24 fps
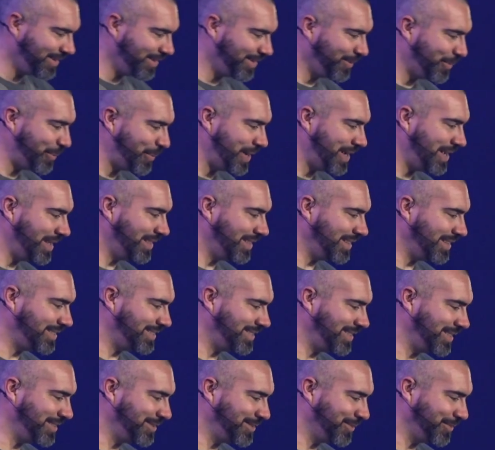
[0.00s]
the way these
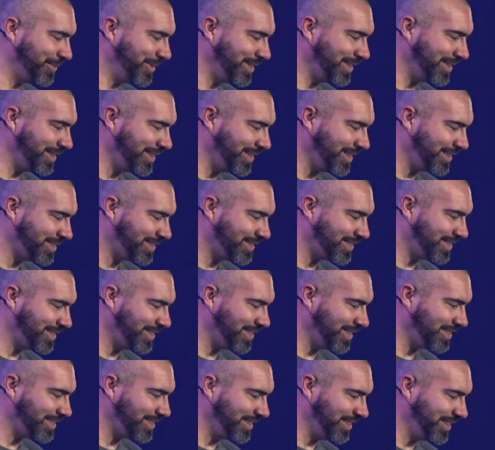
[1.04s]
things are written it's
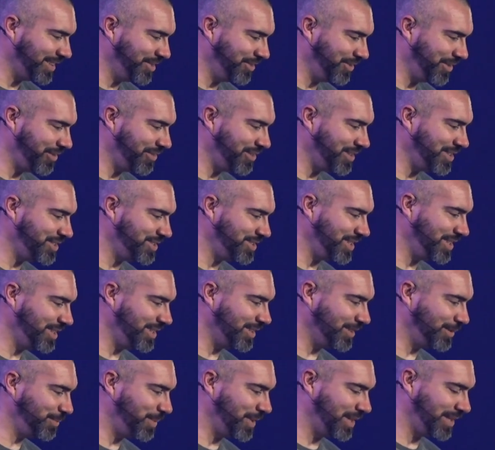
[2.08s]
this literary
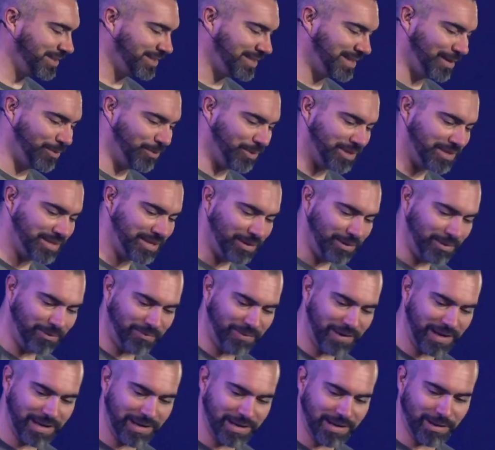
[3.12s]
genius because they were
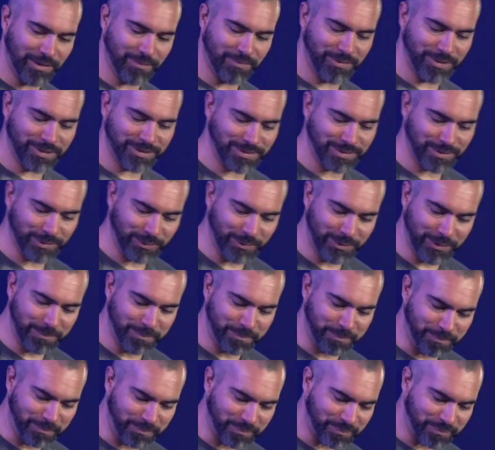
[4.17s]
terrified of the storm